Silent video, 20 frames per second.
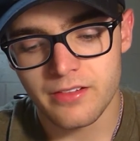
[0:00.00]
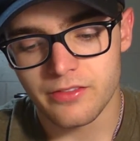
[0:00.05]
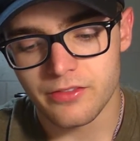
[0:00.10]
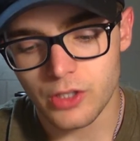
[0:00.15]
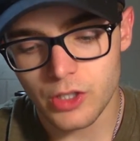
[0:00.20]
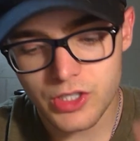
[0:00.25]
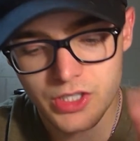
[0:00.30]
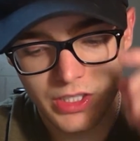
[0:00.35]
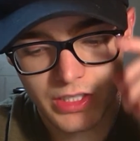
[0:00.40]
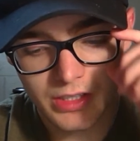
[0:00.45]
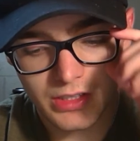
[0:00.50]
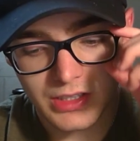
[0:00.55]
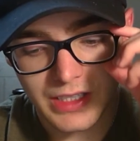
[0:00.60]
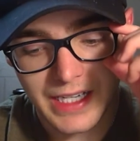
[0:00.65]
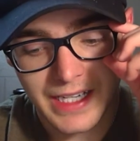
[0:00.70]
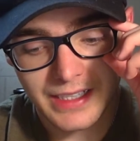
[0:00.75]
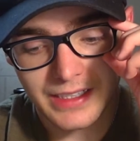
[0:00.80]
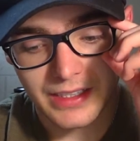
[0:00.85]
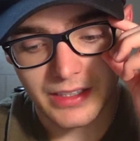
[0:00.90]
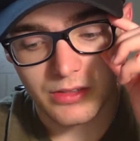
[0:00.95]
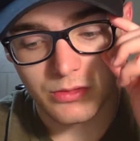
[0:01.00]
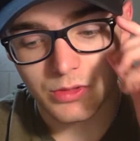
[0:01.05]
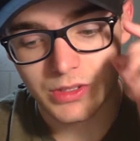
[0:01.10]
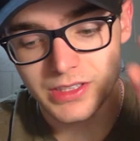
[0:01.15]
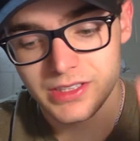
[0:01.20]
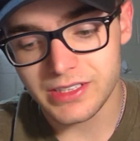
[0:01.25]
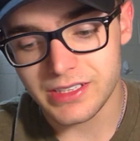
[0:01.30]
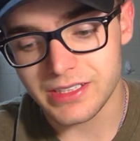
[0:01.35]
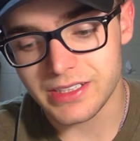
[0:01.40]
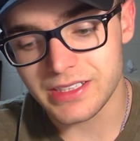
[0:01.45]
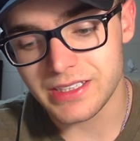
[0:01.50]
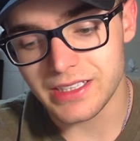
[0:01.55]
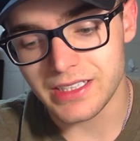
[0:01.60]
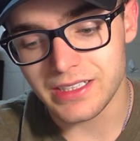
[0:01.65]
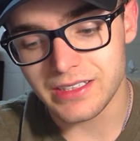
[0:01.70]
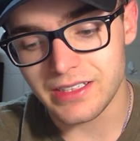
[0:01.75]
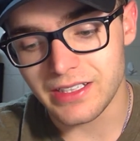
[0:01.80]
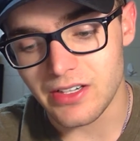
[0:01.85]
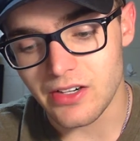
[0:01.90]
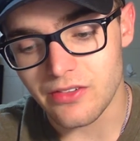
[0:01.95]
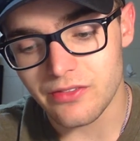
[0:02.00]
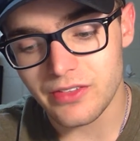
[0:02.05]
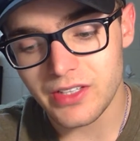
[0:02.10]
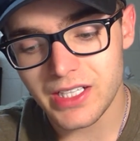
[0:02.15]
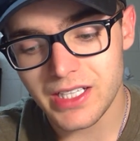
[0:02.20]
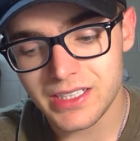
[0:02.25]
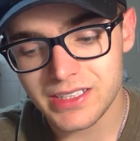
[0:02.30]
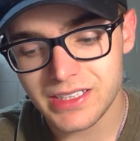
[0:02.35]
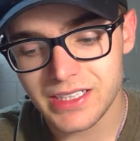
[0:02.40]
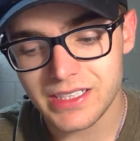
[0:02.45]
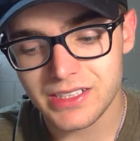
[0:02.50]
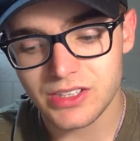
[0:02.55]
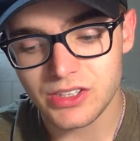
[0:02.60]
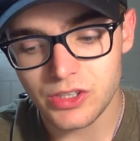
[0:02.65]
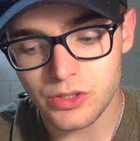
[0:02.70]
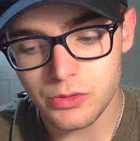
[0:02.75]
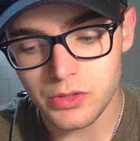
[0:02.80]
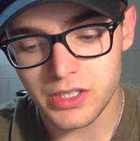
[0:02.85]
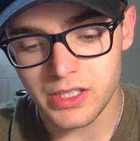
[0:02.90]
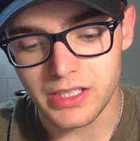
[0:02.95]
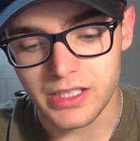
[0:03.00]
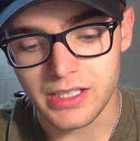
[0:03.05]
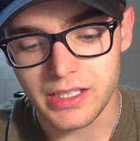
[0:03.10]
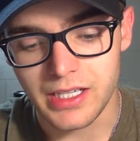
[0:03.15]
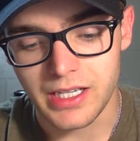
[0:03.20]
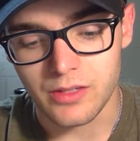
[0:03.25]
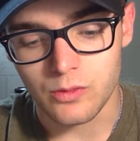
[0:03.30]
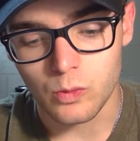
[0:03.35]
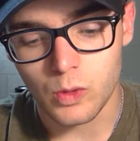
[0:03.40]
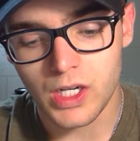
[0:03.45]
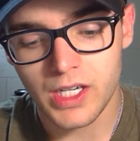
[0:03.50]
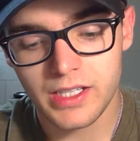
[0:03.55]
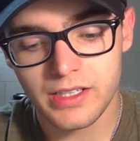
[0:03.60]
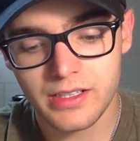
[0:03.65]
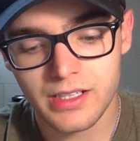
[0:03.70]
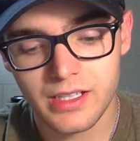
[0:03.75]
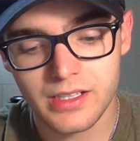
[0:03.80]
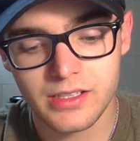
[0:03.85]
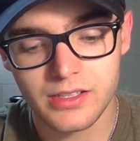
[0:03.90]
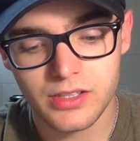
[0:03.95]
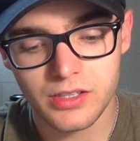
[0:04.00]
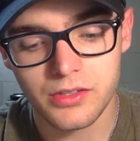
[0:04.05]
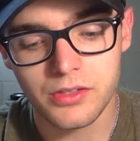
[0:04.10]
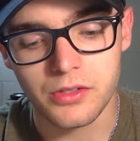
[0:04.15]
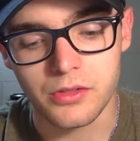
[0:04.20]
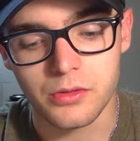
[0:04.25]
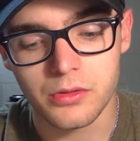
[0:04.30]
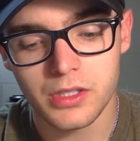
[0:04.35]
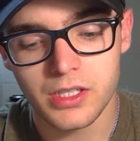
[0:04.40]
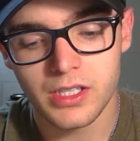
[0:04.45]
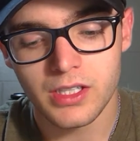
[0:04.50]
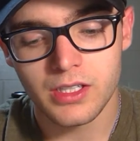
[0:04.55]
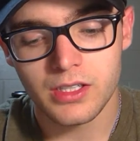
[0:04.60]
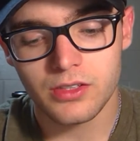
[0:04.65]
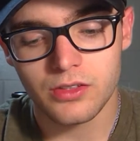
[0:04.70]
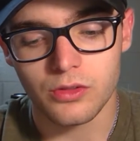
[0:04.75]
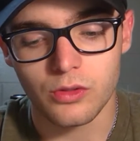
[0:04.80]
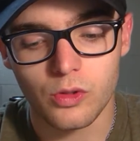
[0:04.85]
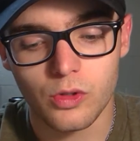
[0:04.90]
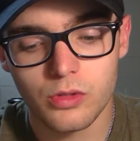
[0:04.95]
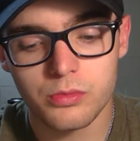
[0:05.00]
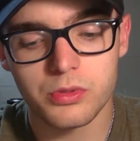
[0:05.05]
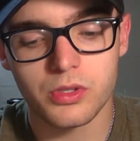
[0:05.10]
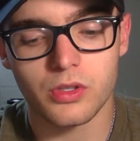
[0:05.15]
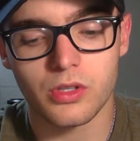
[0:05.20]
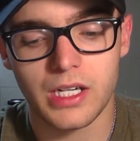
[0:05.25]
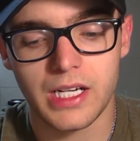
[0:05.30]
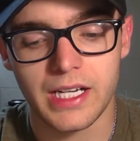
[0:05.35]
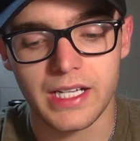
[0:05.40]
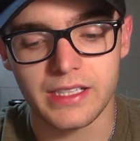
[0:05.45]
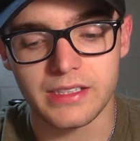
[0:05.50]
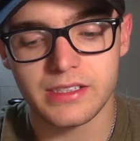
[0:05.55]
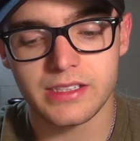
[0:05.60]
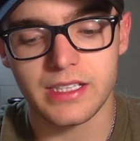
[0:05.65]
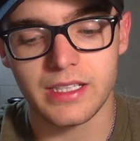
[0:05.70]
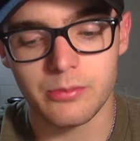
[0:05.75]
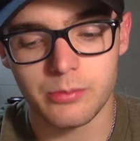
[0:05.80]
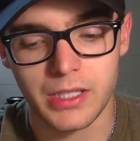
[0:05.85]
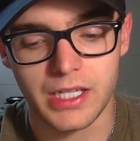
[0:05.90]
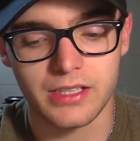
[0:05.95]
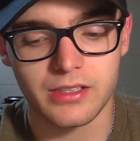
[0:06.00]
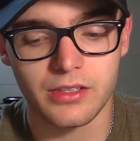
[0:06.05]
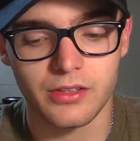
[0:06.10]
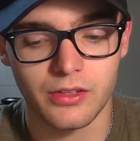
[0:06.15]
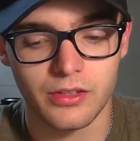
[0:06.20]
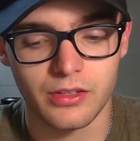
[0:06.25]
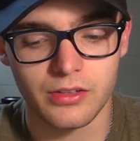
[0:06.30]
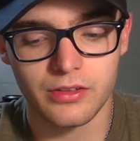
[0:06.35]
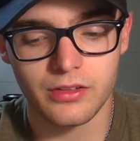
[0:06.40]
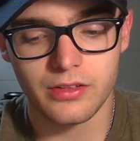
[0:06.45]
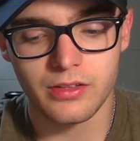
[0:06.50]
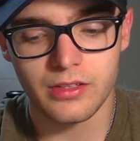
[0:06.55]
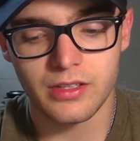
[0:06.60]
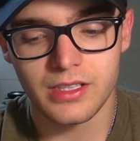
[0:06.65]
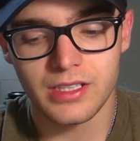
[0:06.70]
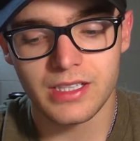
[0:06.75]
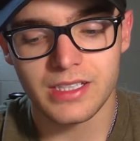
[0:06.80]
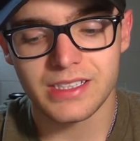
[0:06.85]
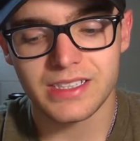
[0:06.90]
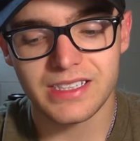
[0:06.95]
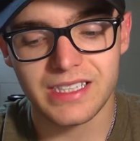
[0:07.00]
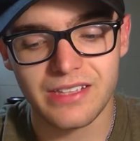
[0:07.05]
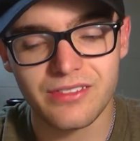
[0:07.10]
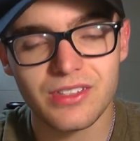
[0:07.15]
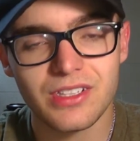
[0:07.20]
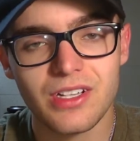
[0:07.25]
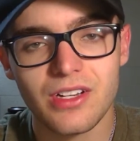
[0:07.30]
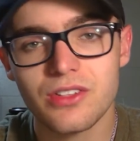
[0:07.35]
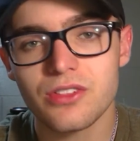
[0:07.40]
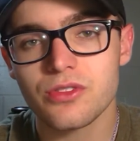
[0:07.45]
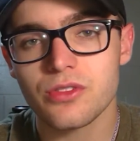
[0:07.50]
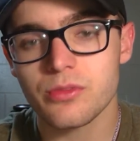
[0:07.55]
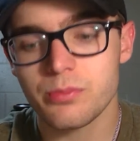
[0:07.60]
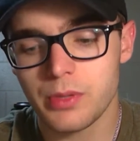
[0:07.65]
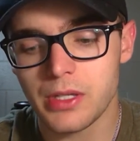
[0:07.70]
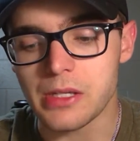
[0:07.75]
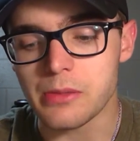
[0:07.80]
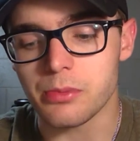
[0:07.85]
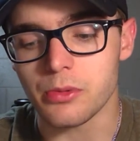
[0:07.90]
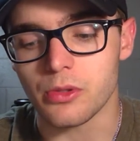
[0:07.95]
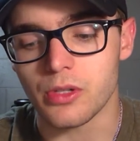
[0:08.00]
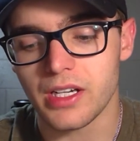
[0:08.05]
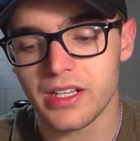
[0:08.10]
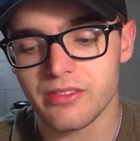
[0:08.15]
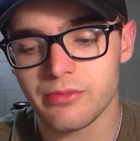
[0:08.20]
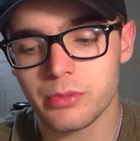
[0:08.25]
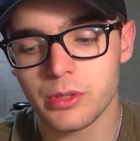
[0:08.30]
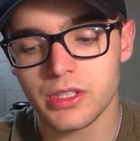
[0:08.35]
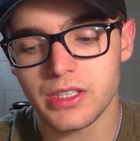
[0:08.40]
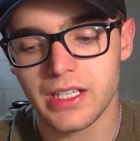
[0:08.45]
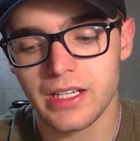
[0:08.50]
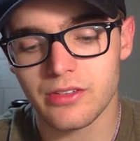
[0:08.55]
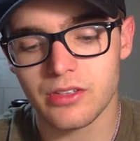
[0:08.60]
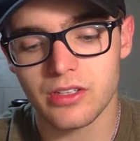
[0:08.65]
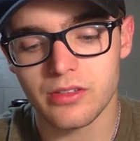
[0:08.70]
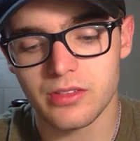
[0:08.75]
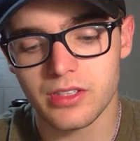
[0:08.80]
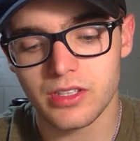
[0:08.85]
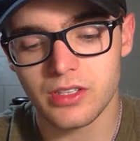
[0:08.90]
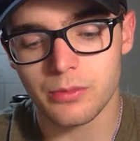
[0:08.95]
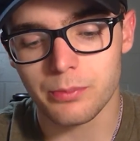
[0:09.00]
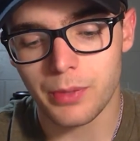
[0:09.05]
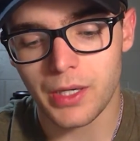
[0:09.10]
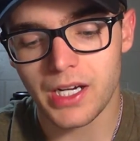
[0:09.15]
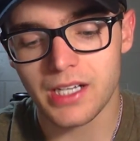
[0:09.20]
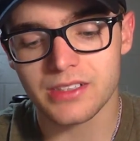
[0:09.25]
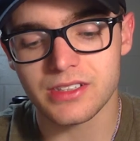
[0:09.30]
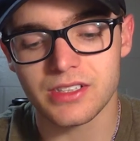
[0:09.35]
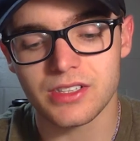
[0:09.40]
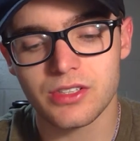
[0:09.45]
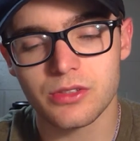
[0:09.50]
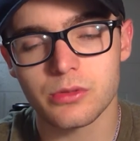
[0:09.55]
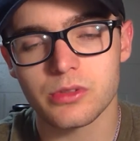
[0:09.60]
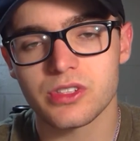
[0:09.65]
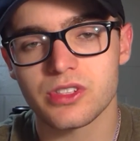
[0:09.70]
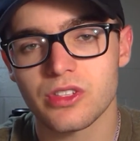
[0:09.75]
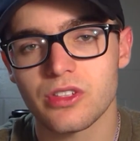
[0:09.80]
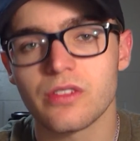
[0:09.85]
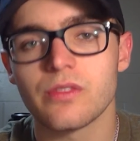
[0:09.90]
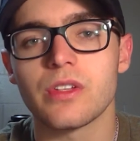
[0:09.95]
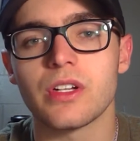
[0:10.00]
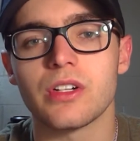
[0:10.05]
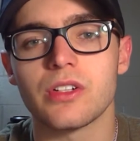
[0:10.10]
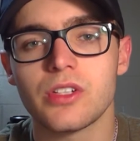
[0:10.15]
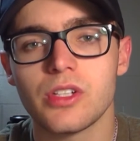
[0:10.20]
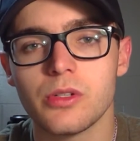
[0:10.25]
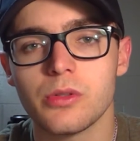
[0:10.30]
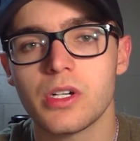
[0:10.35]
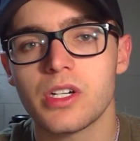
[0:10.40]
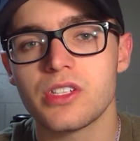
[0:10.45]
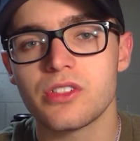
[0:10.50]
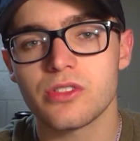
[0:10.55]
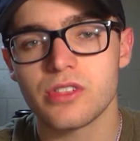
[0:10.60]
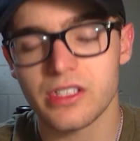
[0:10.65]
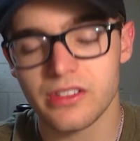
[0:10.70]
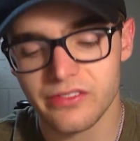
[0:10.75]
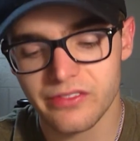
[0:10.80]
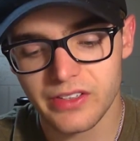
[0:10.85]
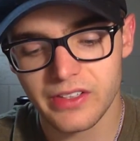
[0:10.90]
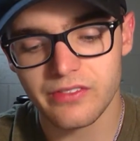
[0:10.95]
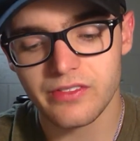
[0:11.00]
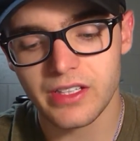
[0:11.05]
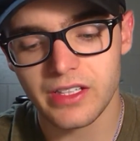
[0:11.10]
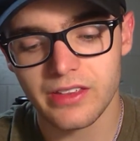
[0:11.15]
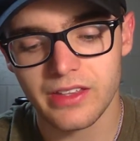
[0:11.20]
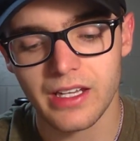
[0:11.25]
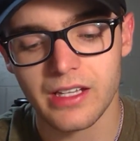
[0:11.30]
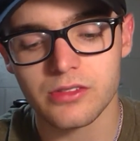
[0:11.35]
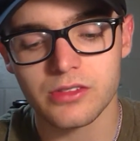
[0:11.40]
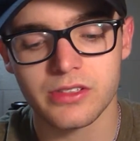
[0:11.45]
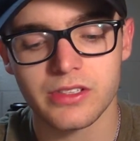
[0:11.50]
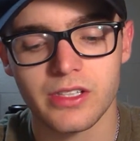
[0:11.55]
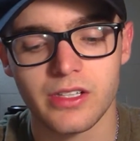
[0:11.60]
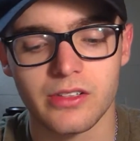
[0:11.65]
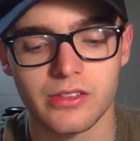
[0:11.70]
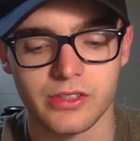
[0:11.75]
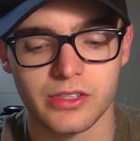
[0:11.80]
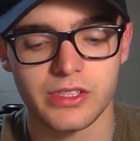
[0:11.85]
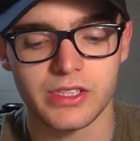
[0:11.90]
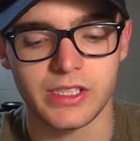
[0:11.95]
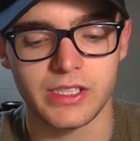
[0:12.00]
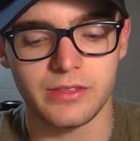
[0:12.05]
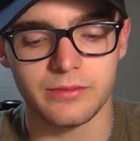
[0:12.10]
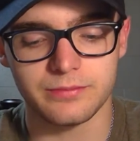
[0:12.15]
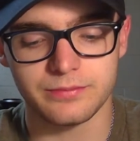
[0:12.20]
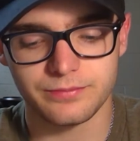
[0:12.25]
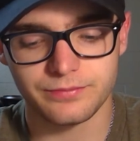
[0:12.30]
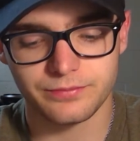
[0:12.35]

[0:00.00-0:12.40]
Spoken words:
Virgin Galactic wants to send their VSS Unity and White Knight 2 to orbital heights and back to Earth. 700 people have put down a deposit to reserve their $250,000 seat.